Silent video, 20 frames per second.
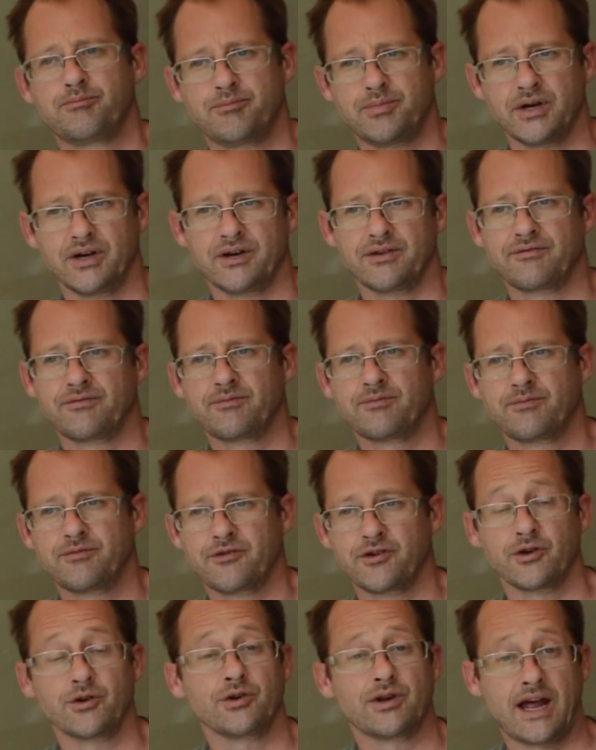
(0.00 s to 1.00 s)
bird
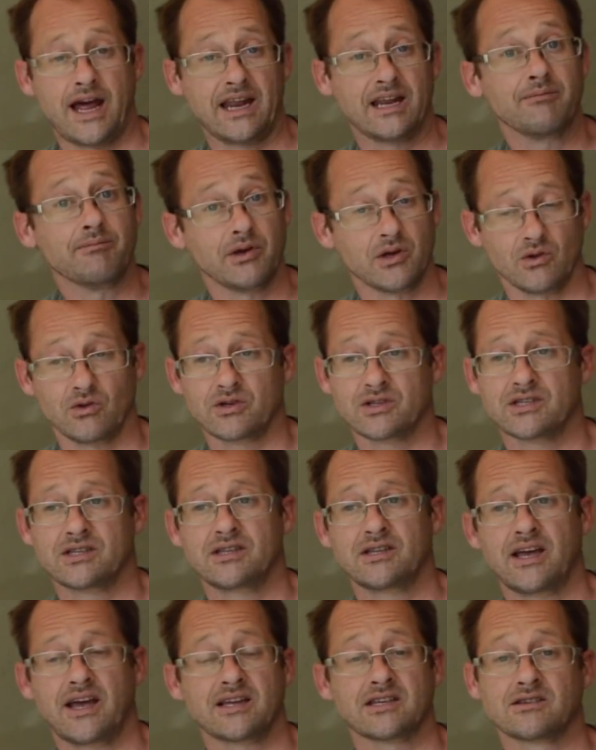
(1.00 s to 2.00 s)
food and milks
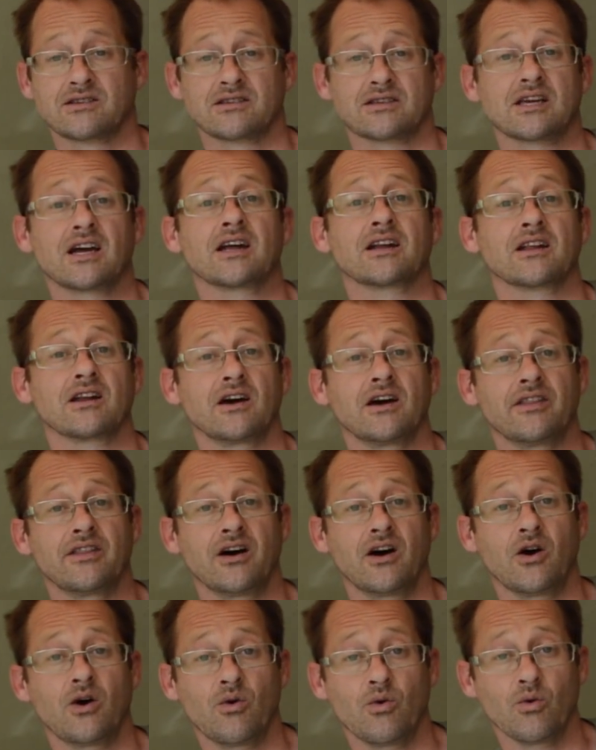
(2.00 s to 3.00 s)
in there, so it's kind of like
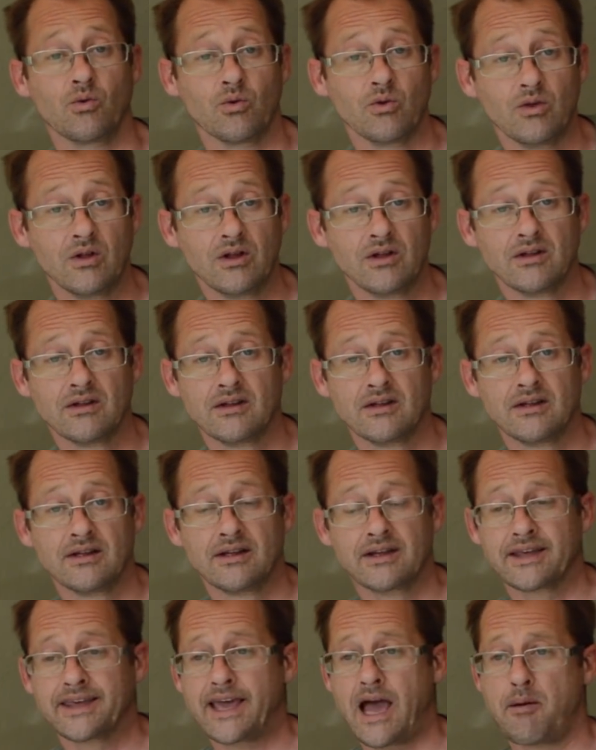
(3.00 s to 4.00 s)
the whole
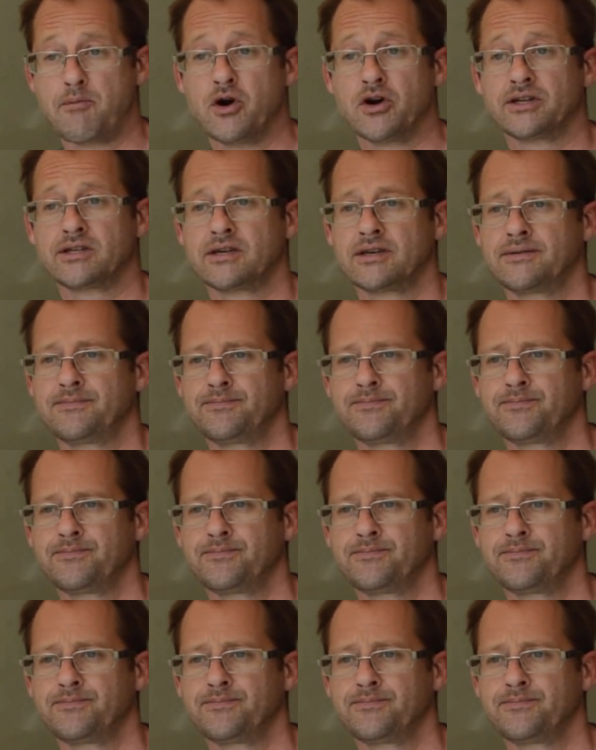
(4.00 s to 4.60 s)
gamut